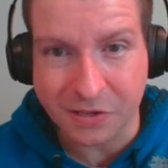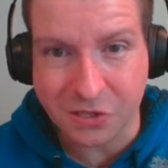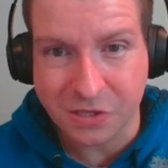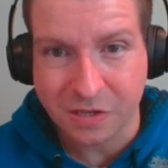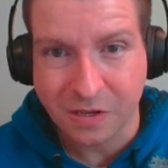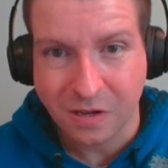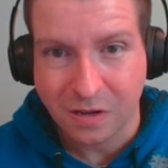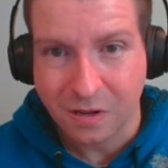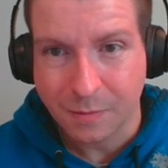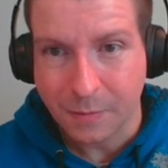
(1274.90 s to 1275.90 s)
this.
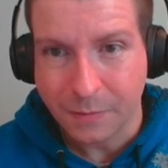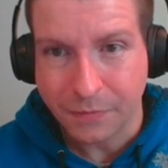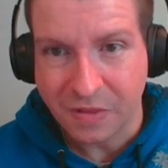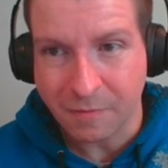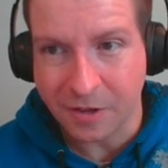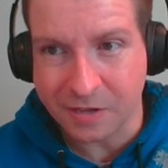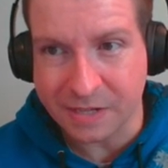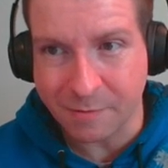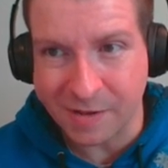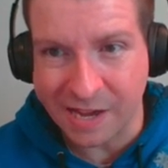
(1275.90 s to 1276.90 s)

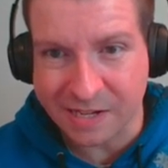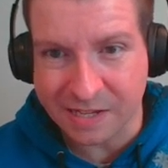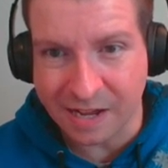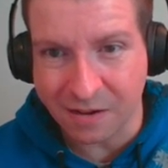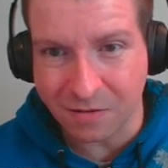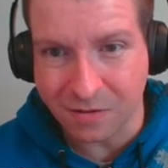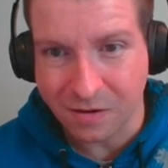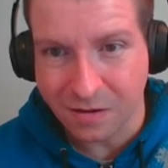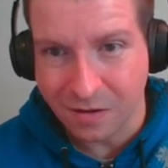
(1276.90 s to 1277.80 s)
Because I maxed out.